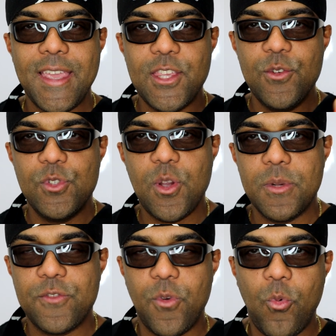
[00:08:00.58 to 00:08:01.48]
Thank you so
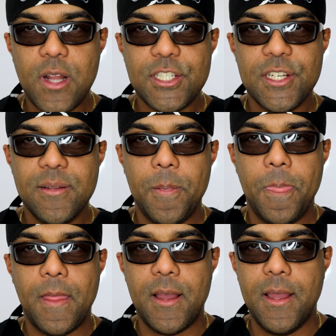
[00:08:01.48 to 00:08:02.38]
much for watching.
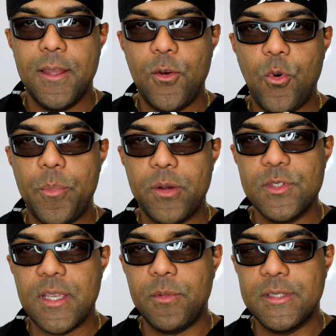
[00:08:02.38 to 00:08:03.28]
I hope I
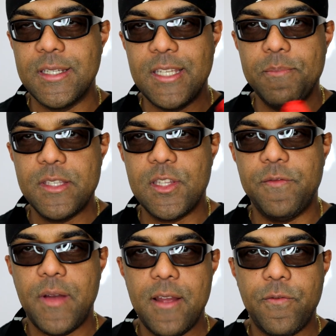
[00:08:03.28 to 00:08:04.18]
was able to
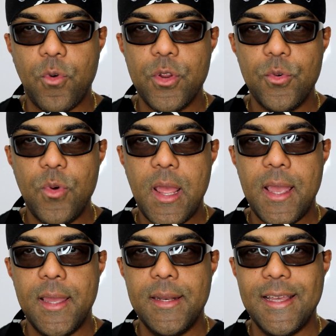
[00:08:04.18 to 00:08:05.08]
demystify it for you,
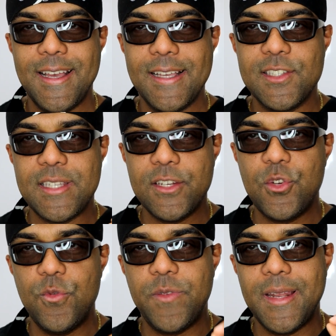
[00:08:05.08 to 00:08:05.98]
and stay
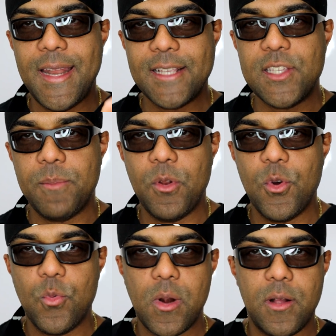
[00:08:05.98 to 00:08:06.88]
tuned for the next
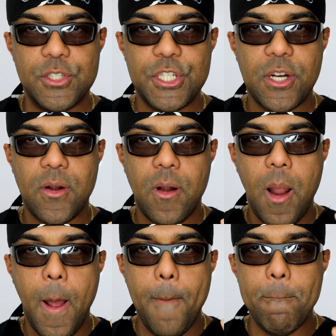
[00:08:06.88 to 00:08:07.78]
upload where I'll share
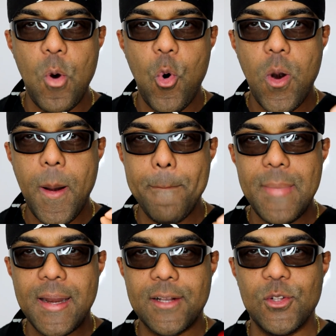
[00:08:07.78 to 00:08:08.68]
more
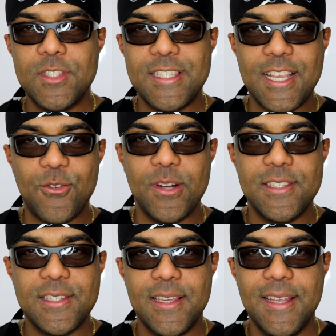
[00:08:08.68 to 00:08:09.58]
medical
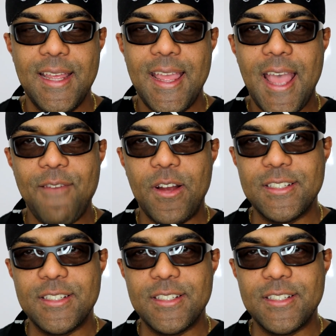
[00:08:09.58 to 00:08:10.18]
secrets. Have